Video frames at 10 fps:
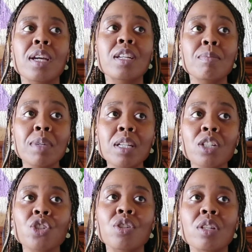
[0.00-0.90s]

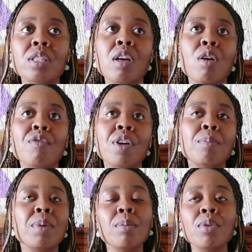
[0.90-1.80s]
admitting to yourself
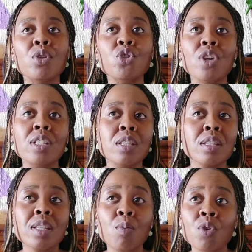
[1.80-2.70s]
that maybe you trusted
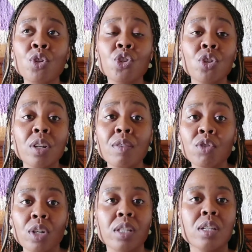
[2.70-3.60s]
someone you shouldn't have
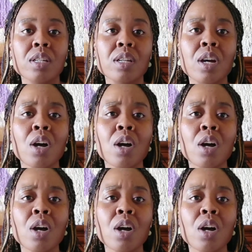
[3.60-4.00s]
trusted,